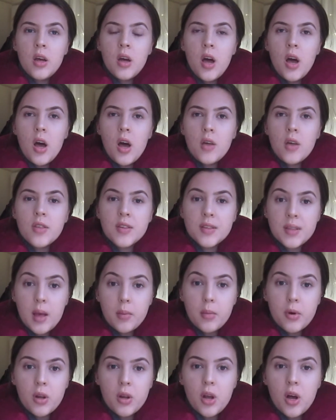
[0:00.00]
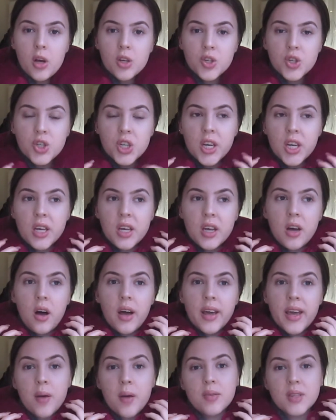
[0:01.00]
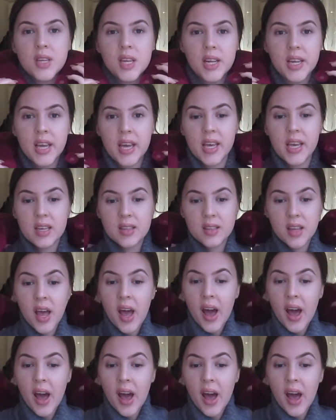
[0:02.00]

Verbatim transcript: uh, the summer last year, I kept stealing his,